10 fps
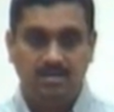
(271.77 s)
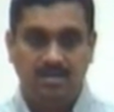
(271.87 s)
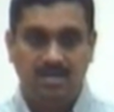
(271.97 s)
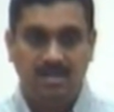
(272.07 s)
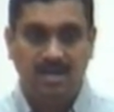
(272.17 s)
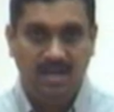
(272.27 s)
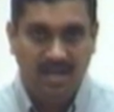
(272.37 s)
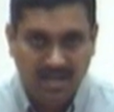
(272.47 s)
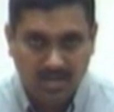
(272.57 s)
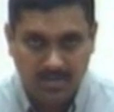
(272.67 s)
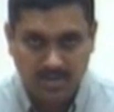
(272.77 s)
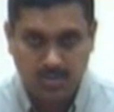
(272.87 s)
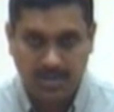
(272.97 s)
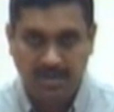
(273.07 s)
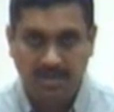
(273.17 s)
the link
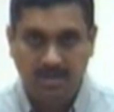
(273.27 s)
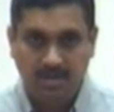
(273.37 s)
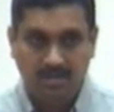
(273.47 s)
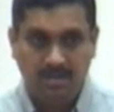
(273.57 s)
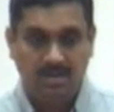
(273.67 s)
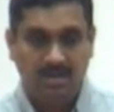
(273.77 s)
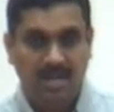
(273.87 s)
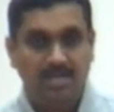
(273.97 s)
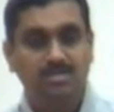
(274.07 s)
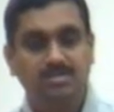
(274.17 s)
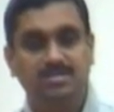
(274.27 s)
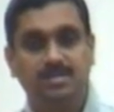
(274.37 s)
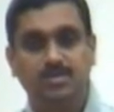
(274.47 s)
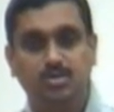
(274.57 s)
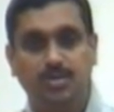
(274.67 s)
between, the
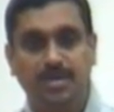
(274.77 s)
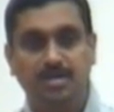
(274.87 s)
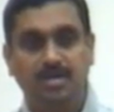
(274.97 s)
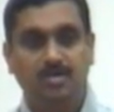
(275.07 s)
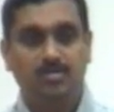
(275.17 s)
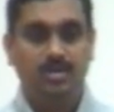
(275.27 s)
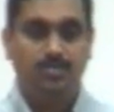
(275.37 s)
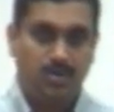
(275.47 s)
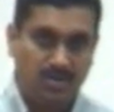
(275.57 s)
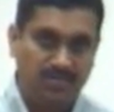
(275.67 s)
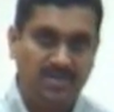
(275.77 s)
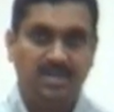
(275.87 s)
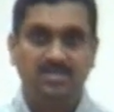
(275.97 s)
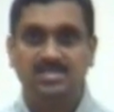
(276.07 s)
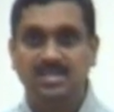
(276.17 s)
relationship between the profit
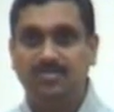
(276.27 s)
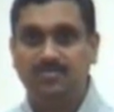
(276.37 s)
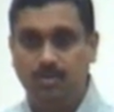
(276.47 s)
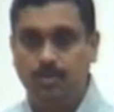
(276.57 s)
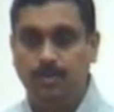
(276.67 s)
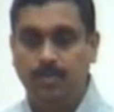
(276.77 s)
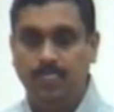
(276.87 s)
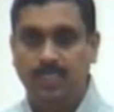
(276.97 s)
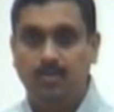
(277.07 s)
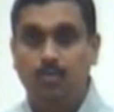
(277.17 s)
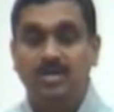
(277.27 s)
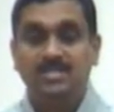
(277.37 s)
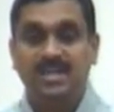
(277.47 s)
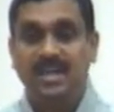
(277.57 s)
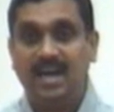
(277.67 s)
and CFO. What
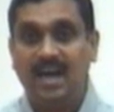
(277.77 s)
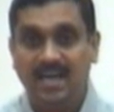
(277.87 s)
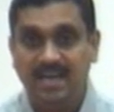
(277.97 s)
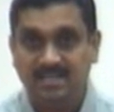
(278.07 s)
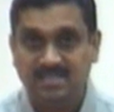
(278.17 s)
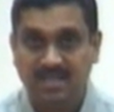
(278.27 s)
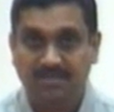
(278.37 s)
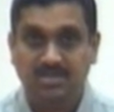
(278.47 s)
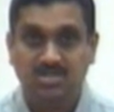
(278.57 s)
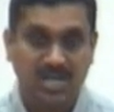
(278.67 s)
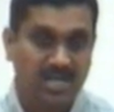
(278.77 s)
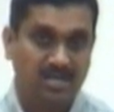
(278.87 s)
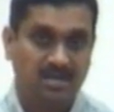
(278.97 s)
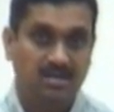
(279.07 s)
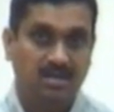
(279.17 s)
is IAS 7
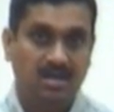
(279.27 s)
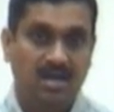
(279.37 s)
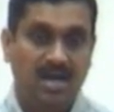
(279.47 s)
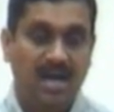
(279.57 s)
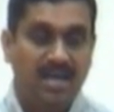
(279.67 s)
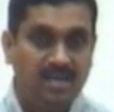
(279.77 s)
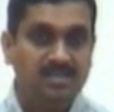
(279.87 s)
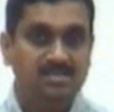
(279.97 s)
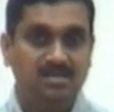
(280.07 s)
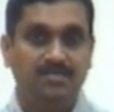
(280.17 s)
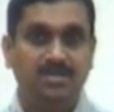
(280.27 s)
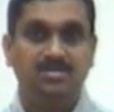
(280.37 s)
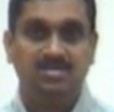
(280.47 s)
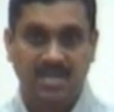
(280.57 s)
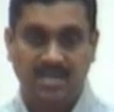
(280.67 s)
saying? IAS
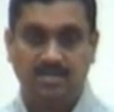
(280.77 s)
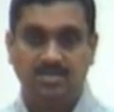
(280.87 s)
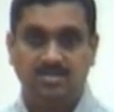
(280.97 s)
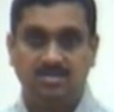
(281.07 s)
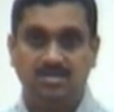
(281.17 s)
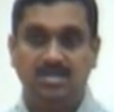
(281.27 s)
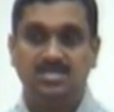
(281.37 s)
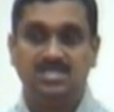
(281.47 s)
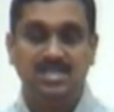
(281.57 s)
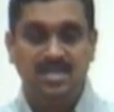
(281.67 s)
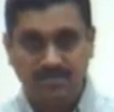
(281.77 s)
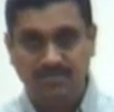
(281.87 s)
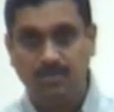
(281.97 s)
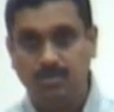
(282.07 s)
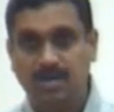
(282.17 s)
7 says that
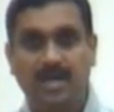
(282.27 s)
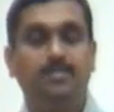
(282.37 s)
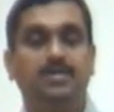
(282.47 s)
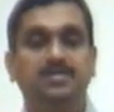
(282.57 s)
CFO can be